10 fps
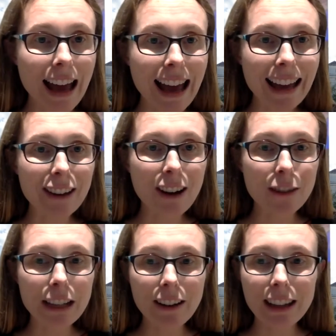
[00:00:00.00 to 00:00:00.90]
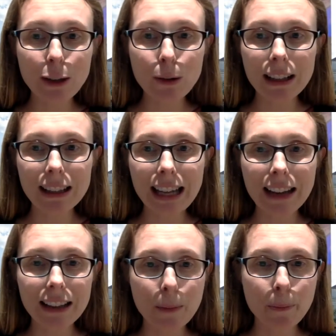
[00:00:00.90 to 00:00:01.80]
And Irene, I think you're going to tell us a